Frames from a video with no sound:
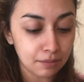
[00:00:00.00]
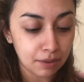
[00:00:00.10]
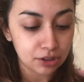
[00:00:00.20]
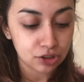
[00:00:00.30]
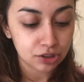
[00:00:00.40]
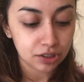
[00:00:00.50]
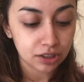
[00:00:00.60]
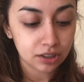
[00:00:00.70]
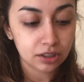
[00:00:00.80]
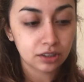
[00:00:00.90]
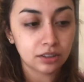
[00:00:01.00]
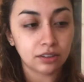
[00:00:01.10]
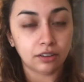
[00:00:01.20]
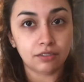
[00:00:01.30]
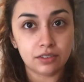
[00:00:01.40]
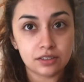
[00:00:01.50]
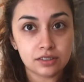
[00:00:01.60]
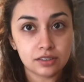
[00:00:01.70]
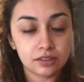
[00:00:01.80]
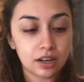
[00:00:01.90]
measuring of
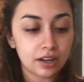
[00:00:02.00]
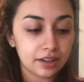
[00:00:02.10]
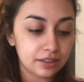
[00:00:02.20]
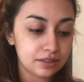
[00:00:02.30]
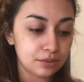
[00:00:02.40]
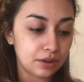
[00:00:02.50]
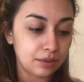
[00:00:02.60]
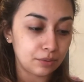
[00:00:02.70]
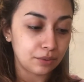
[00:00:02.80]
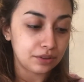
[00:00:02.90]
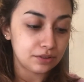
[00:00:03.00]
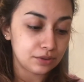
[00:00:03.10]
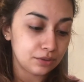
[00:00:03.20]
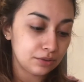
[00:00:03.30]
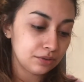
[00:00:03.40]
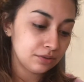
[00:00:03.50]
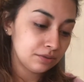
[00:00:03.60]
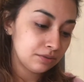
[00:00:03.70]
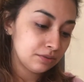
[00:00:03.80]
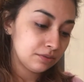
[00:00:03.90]
this little guy is what I'm going to.
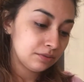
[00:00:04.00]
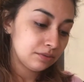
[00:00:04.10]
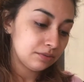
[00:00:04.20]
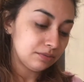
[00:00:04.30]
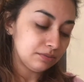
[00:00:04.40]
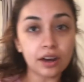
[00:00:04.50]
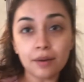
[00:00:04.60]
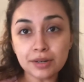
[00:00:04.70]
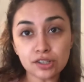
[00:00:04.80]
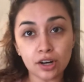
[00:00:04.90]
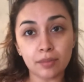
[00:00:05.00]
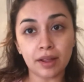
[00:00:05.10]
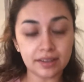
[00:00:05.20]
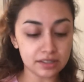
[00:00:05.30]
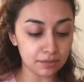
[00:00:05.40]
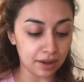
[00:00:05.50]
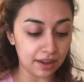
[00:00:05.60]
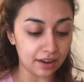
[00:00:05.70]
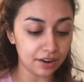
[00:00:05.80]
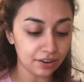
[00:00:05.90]
Now I'm going to start applying it to my
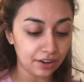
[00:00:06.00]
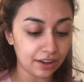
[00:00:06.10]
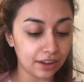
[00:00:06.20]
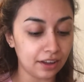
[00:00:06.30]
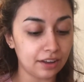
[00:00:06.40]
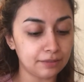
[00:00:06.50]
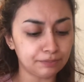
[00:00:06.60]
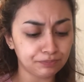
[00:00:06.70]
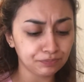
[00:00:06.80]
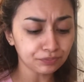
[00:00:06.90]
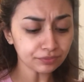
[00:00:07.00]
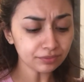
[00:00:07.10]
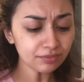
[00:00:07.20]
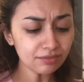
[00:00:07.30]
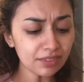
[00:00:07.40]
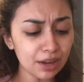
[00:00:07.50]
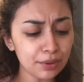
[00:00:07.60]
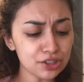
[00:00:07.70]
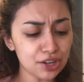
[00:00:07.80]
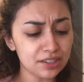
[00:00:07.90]
hair, and I
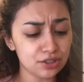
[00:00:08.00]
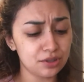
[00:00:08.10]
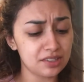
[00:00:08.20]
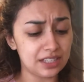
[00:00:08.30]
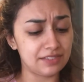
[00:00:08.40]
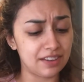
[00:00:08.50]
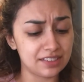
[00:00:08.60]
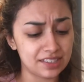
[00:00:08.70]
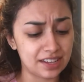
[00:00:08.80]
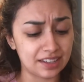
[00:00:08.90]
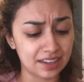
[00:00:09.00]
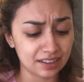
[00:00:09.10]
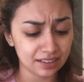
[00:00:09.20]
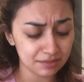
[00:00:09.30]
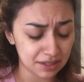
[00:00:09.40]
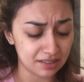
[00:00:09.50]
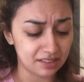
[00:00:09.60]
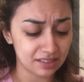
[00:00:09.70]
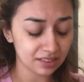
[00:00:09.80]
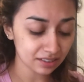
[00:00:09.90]
want to try and do this as fast as I can
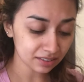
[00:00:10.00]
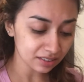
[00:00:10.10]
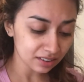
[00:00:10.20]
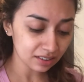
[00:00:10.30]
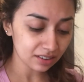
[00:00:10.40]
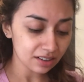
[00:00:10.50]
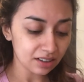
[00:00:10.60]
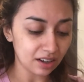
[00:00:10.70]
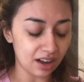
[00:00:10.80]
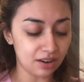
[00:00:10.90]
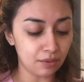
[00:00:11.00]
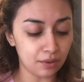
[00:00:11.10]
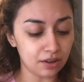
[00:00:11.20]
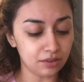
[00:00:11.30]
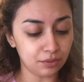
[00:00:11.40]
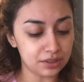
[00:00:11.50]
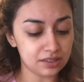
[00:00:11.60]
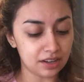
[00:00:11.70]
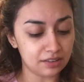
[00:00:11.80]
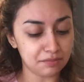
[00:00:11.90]
because I don't want one
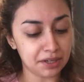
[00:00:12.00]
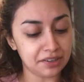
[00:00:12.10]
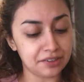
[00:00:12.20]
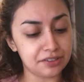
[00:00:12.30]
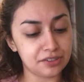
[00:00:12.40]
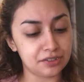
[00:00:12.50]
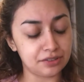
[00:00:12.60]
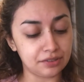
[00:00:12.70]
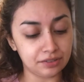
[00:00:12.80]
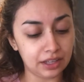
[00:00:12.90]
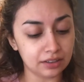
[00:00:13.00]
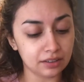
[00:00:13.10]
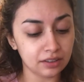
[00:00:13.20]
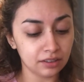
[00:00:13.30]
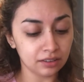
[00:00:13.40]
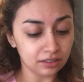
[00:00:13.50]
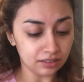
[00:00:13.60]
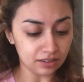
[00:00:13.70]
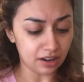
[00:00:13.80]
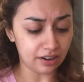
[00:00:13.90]
side of my hair to like
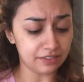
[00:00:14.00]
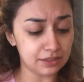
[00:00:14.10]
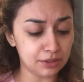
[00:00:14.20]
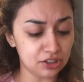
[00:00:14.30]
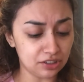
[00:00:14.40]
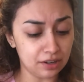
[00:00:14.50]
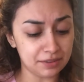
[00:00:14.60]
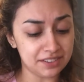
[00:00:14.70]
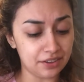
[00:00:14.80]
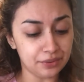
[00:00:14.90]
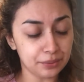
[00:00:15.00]
not have as much time as the other